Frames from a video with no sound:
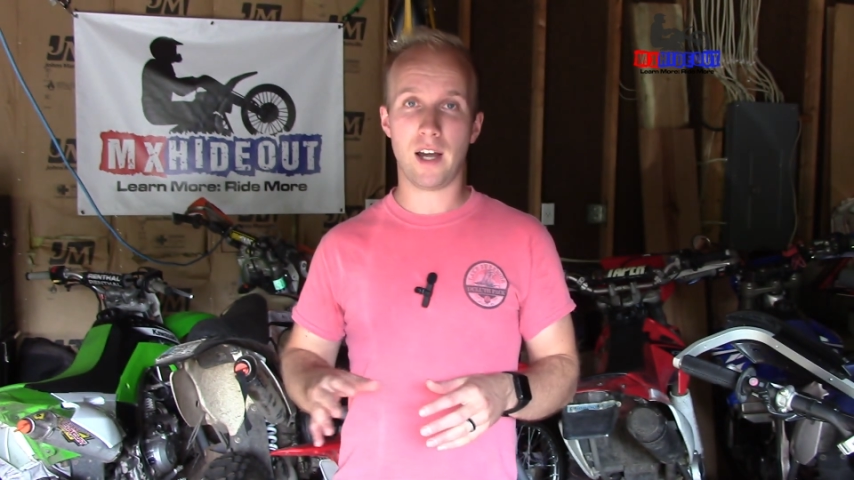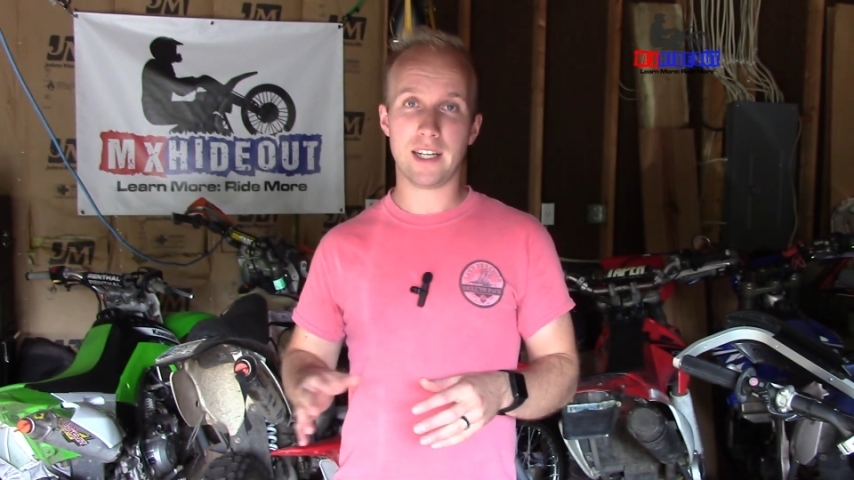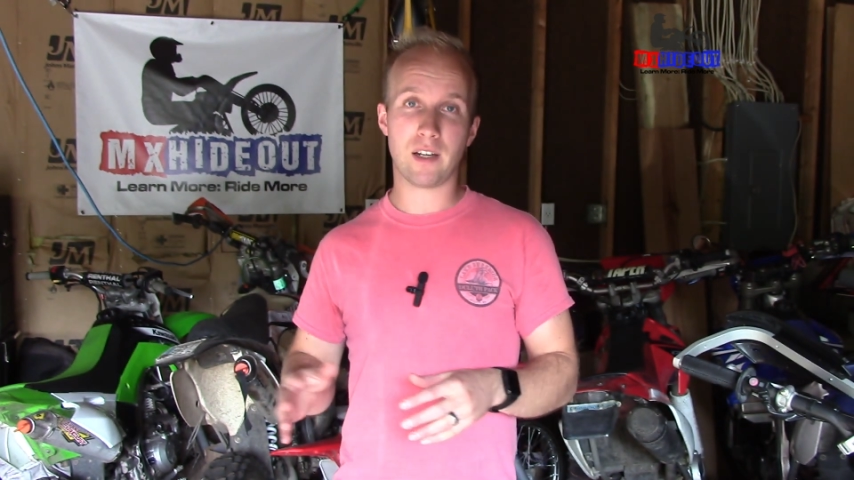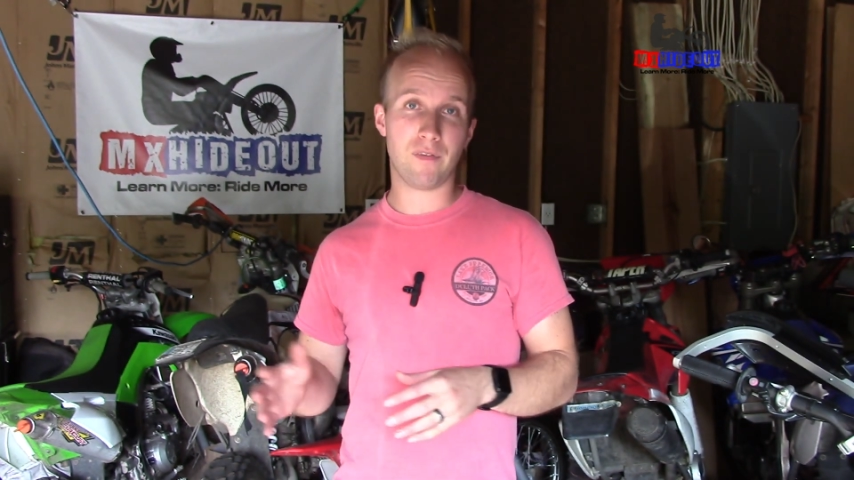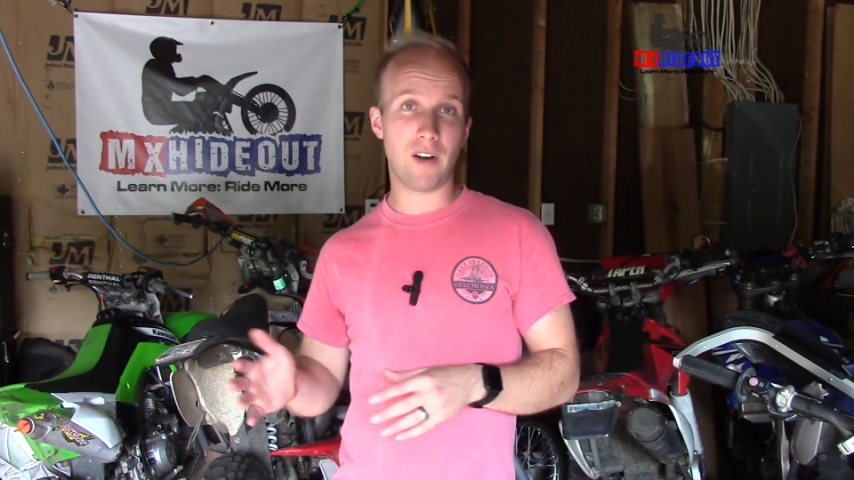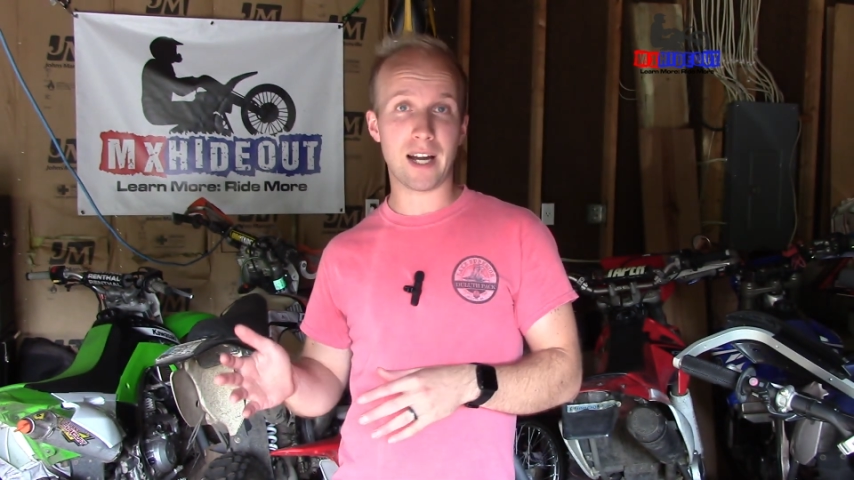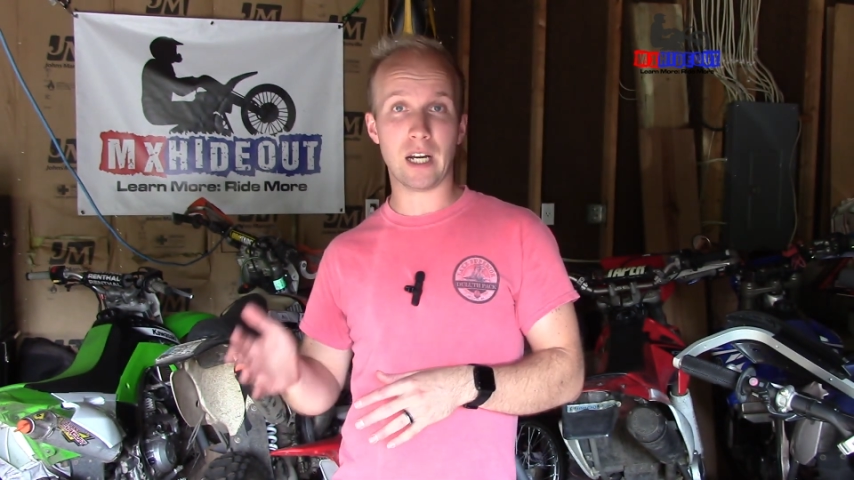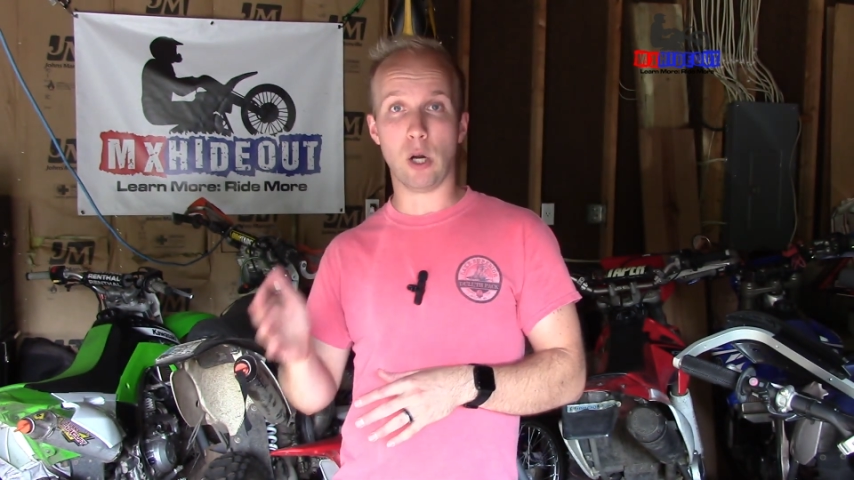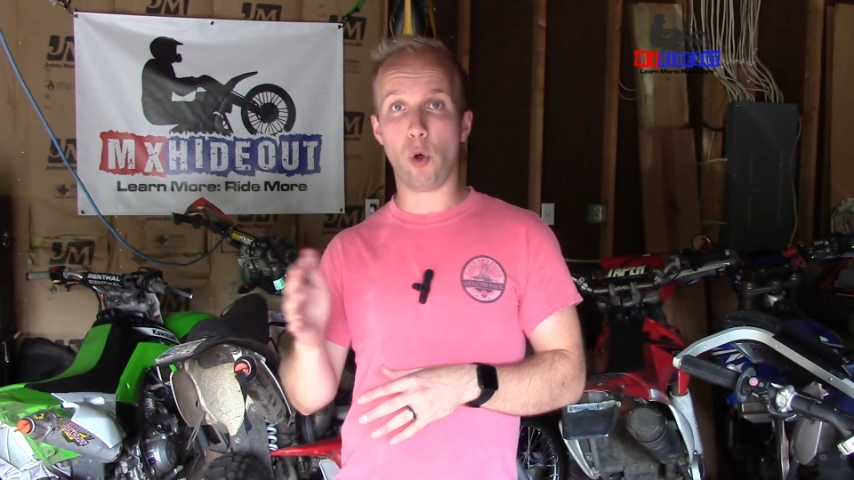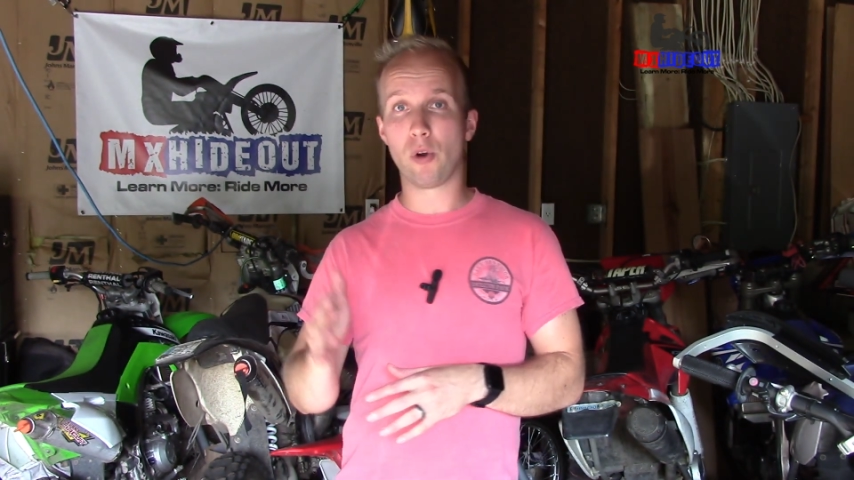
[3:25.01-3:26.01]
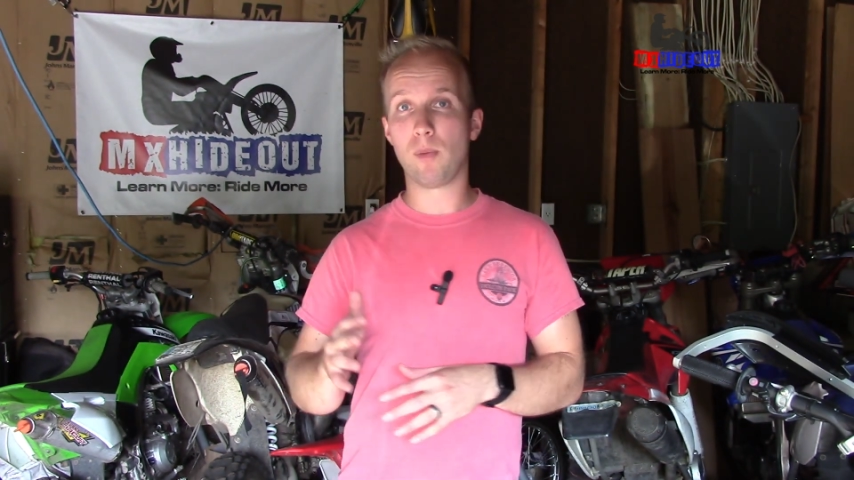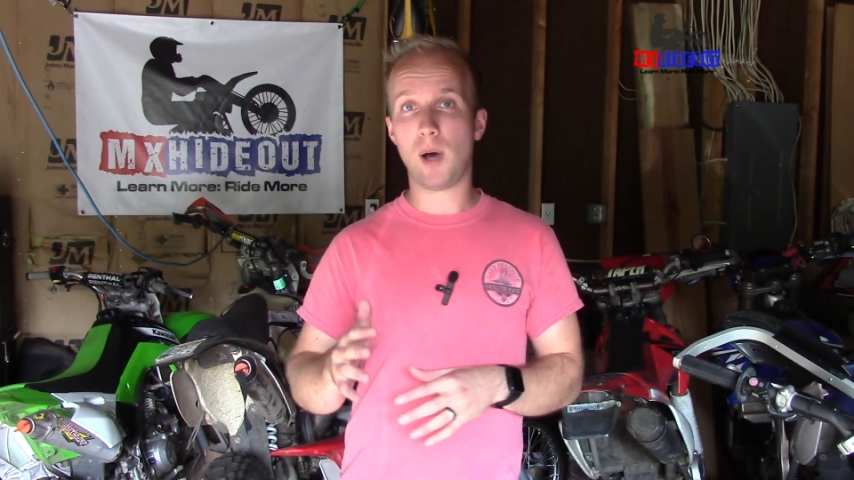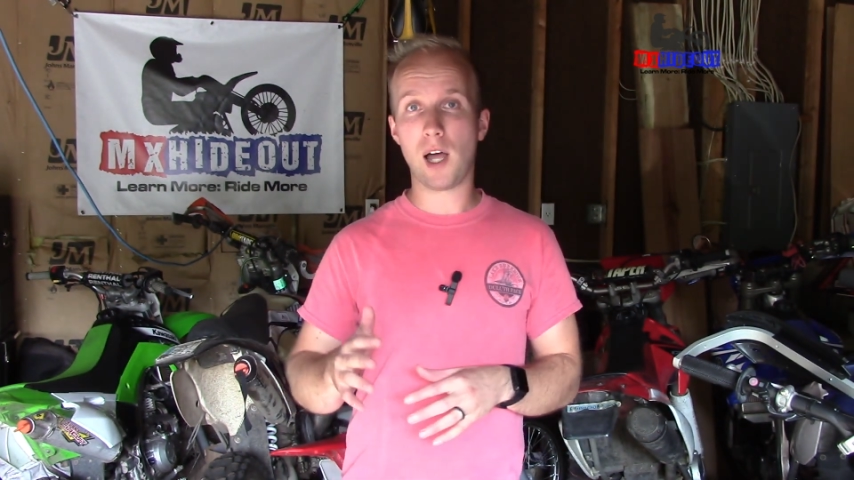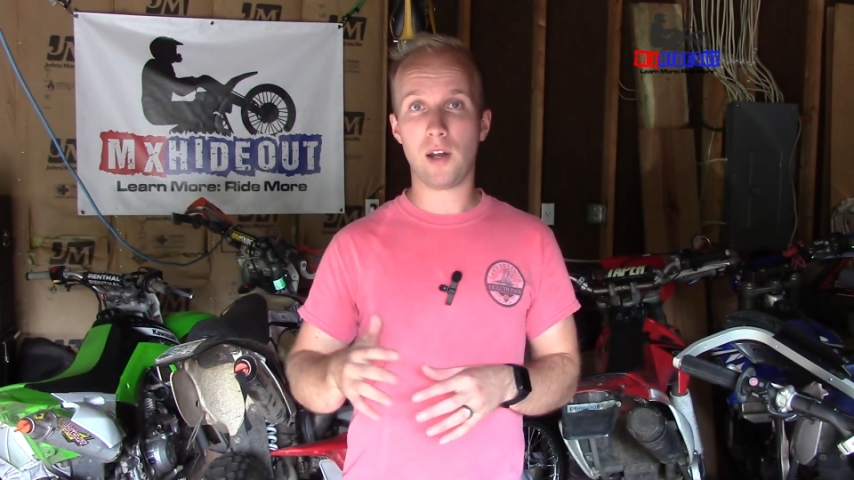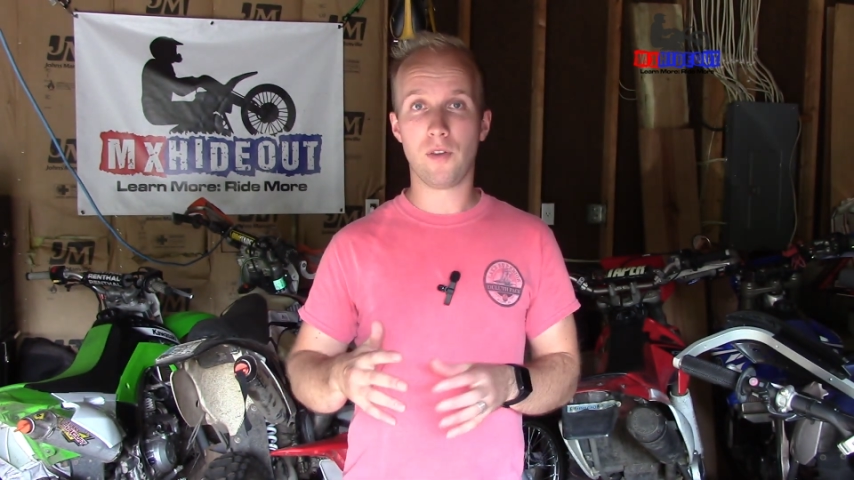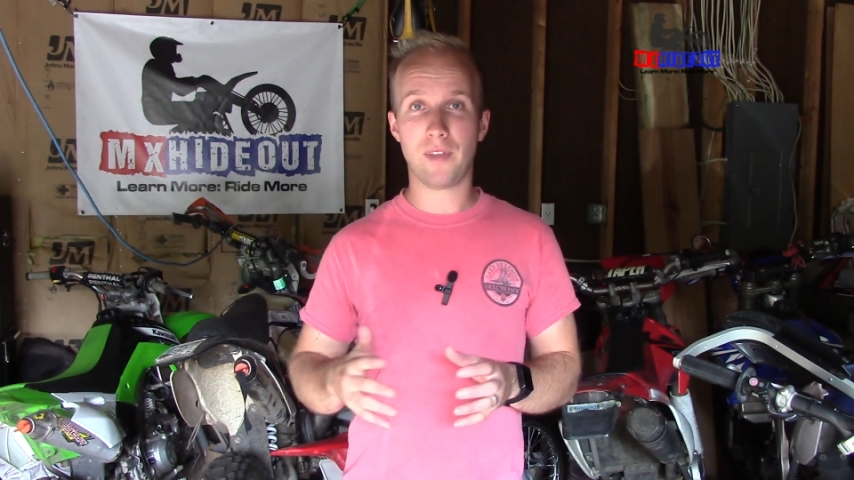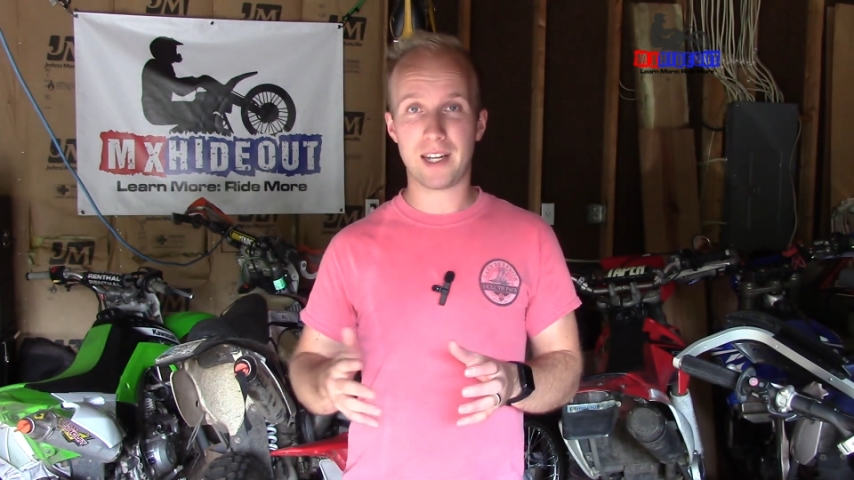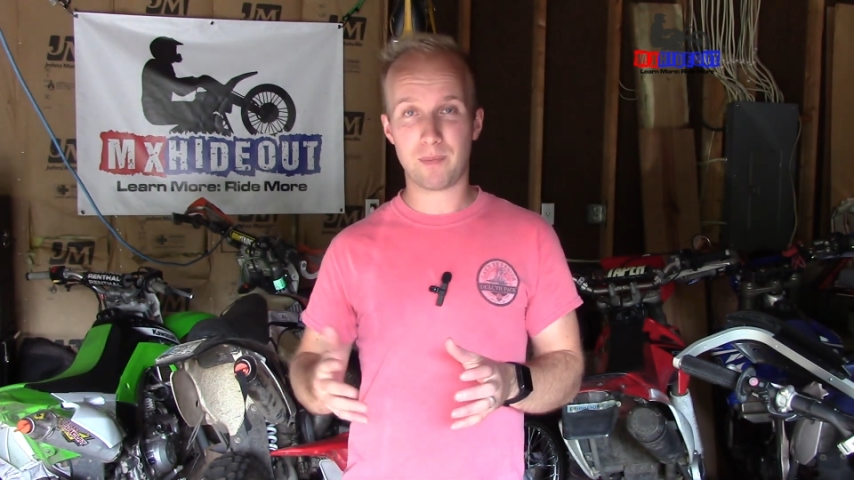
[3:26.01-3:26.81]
you can find an older model that's